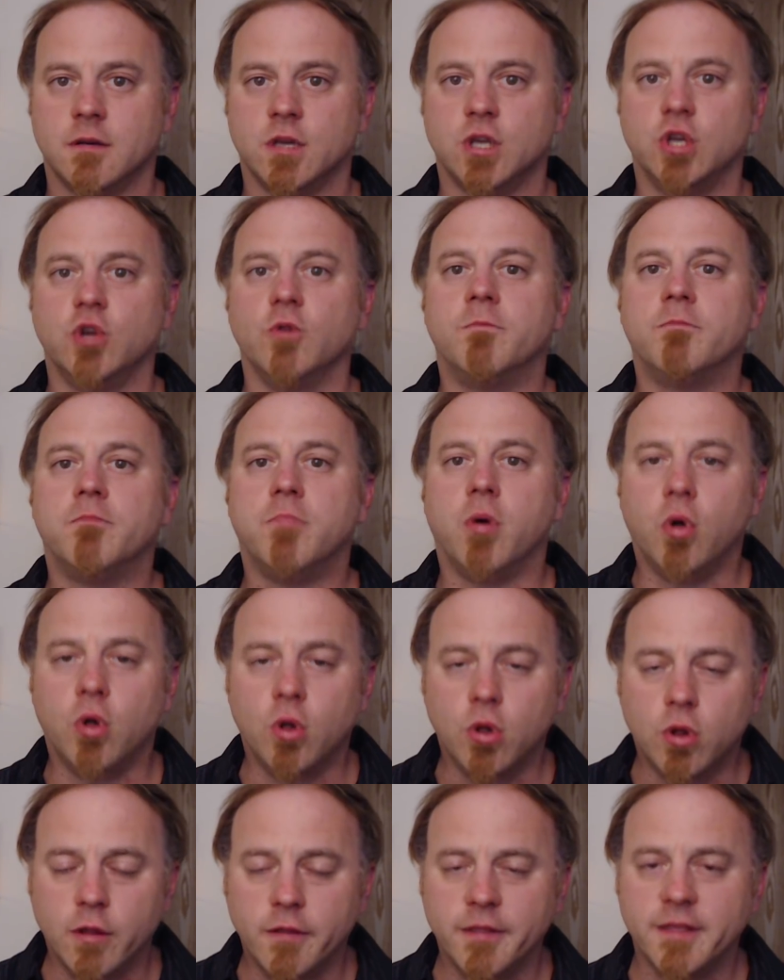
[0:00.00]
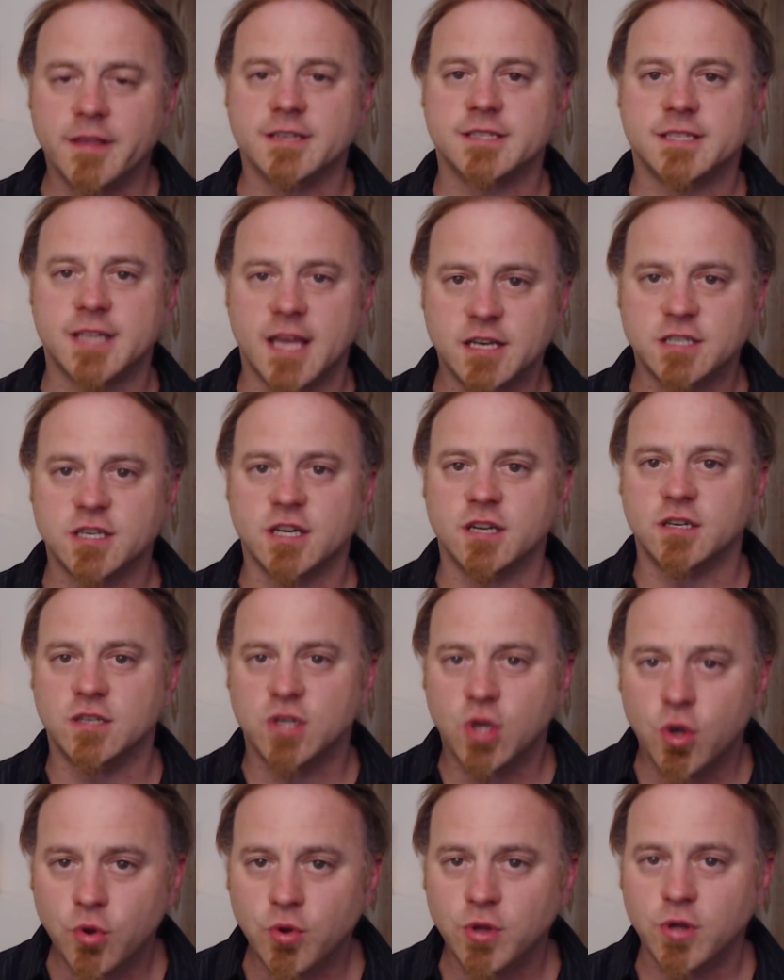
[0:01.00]
You pull the ascension
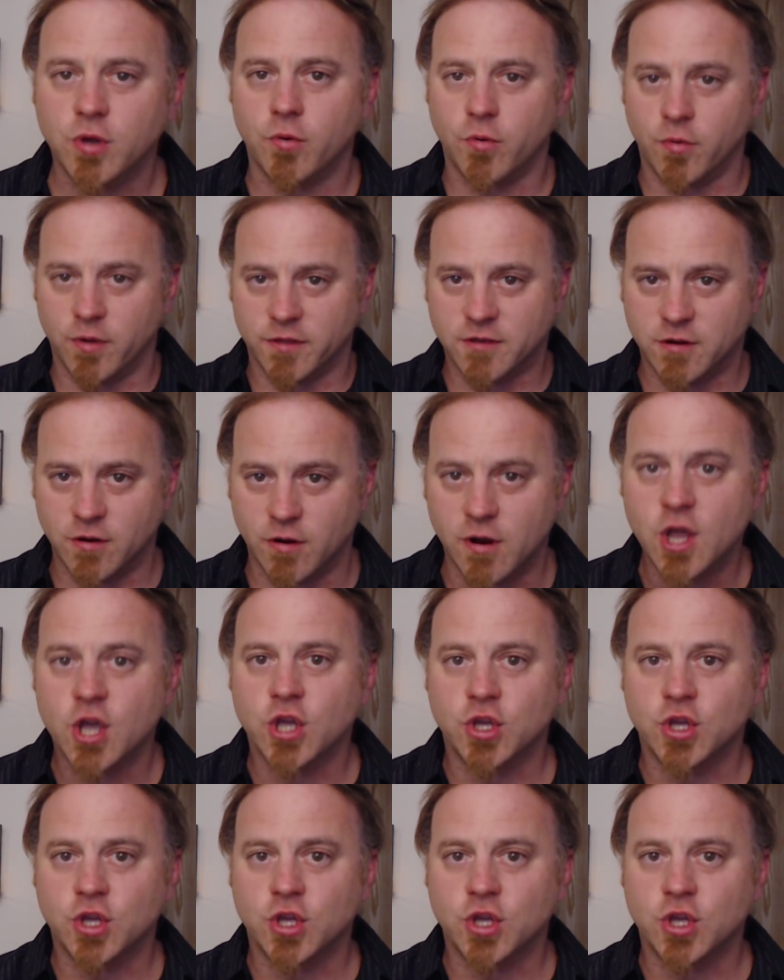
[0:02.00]
to you with your,